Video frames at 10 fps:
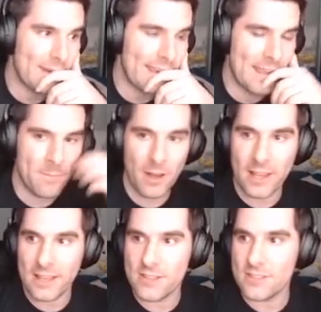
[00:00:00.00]

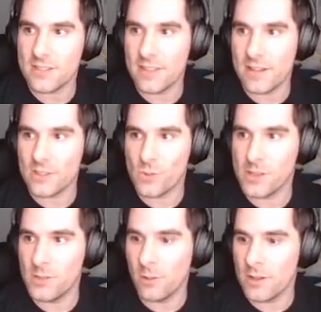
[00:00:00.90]
I guess that's
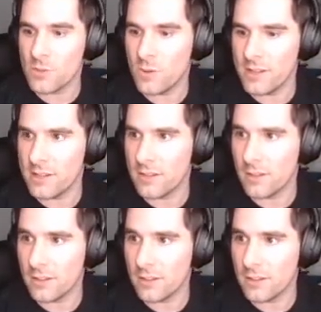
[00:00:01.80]
what you guys wanted.